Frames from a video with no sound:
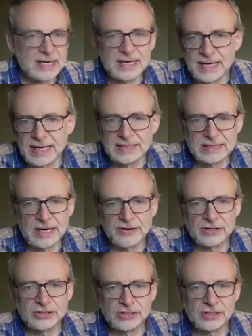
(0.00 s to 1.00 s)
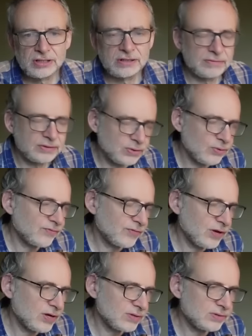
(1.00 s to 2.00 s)
in the Cancerian chart, North
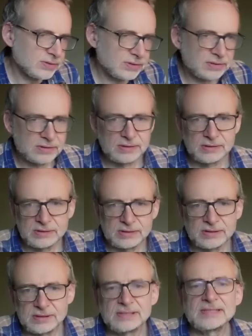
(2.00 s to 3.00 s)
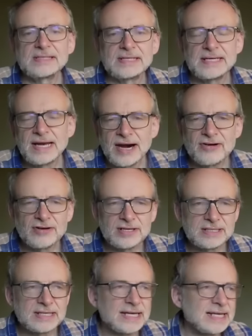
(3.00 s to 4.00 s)
Node in
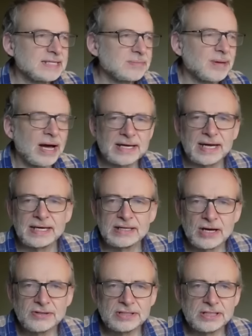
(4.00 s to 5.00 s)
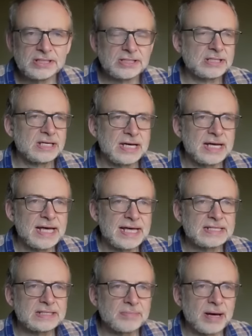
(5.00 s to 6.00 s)
Aries, it's about getting noticed.
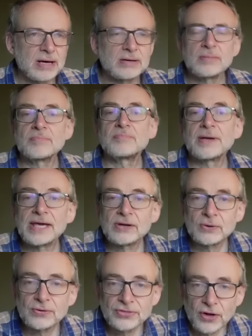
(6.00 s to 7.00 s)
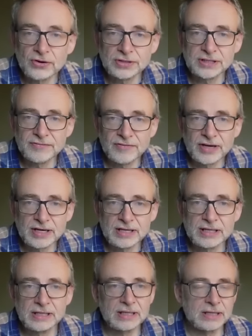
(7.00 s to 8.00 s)
It's about being an authority
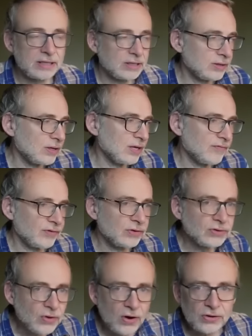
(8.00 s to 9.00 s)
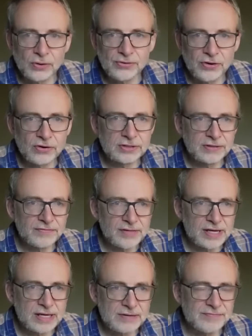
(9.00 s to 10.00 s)
figure. You know, if you're not an authority
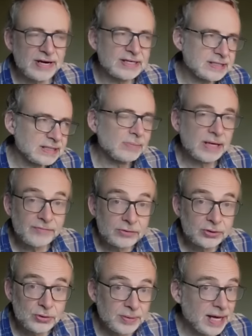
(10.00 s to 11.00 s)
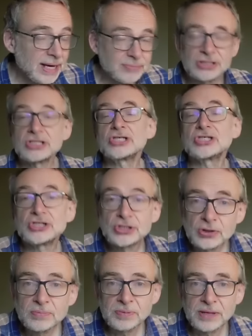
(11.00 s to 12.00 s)
figure, then at some level you perhaps
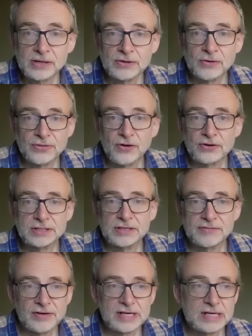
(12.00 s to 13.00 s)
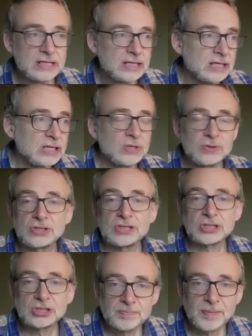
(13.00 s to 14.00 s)
should be an authority figure. You
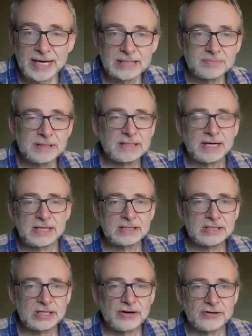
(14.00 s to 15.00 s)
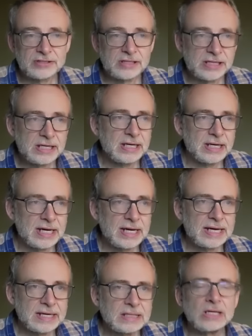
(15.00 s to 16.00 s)
should expect to be taken seriously,
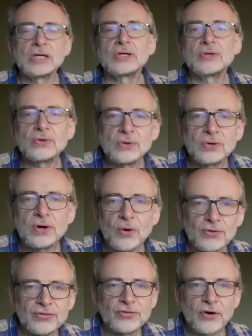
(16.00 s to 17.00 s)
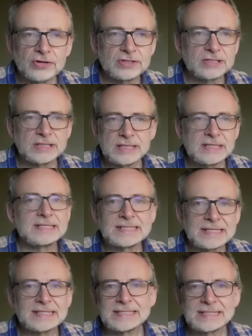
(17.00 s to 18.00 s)
and your authority
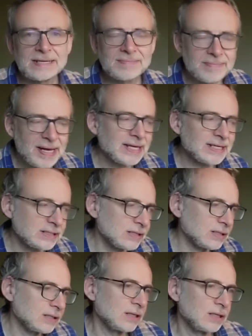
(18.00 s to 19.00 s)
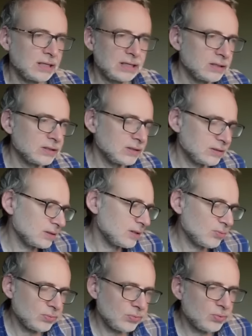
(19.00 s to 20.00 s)
does matter.
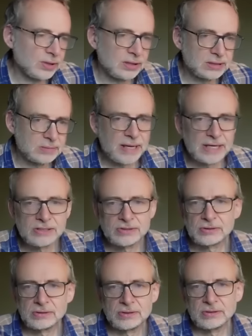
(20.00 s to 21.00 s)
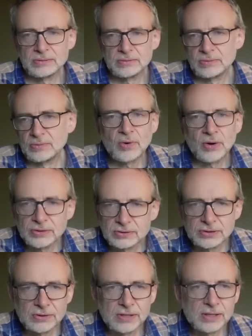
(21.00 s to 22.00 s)
It depends on what you're
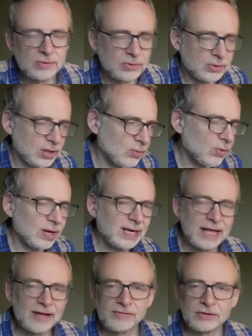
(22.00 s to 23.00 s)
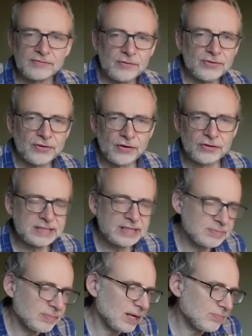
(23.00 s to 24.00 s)
doing, at what level of
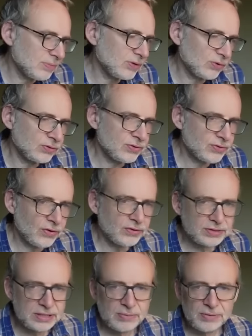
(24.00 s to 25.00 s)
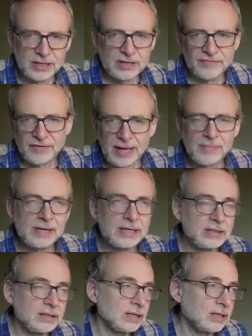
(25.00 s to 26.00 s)
authority. It might be your authority within the
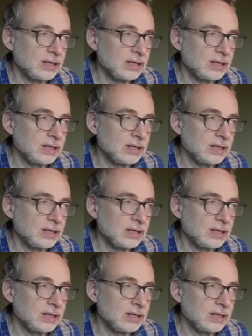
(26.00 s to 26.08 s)
family.